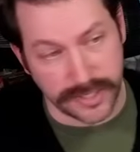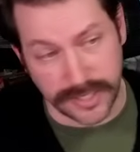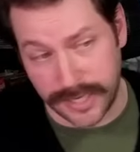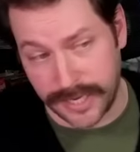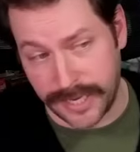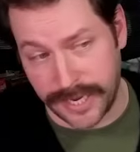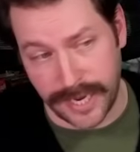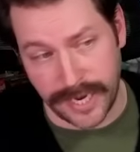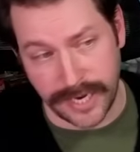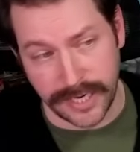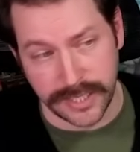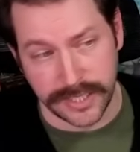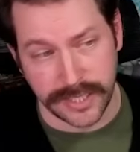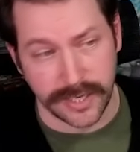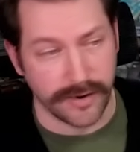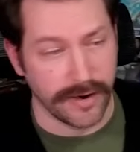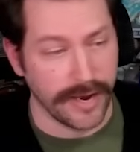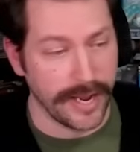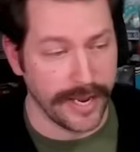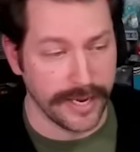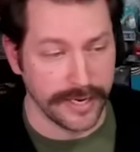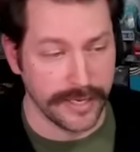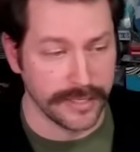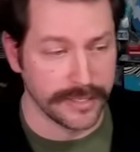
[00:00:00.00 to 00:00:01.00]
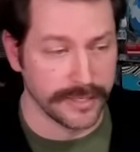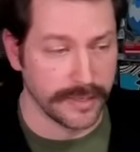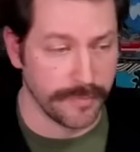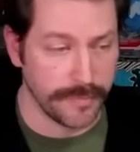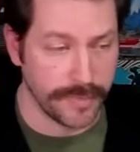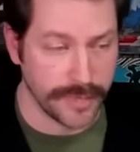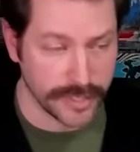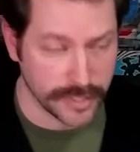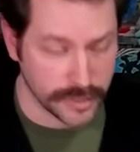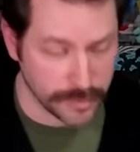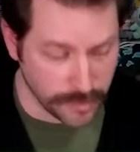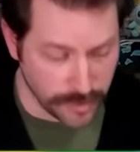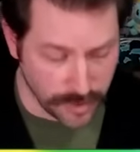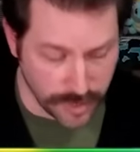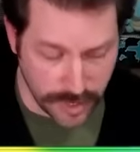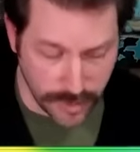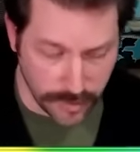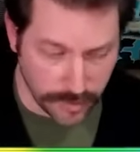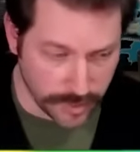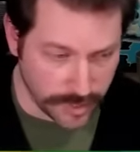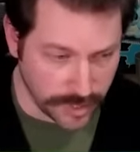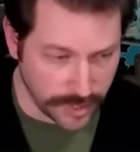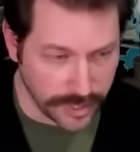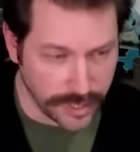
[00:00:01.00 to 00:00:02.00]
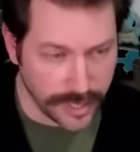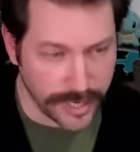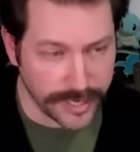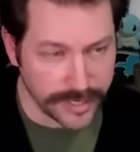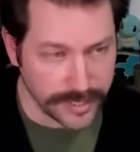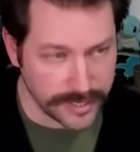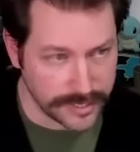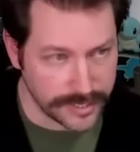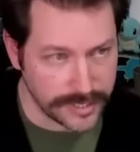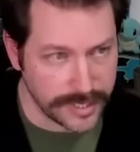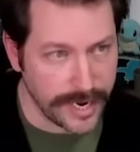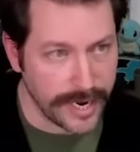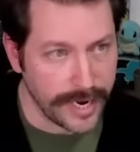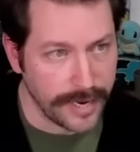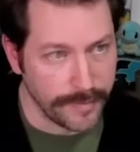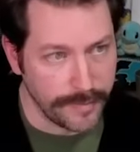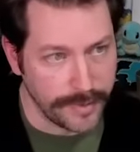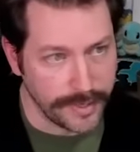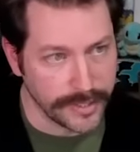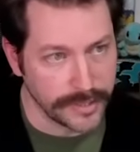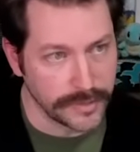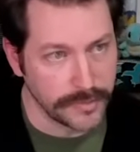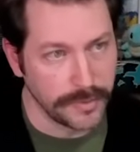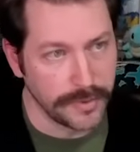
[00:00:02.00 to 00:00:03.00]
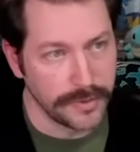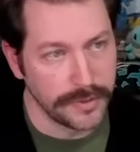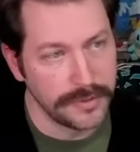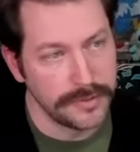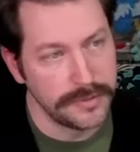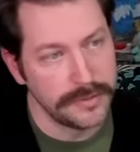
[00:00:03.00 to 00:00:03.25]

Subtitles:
case their hand is abysmal, I want to let it stay abysmal,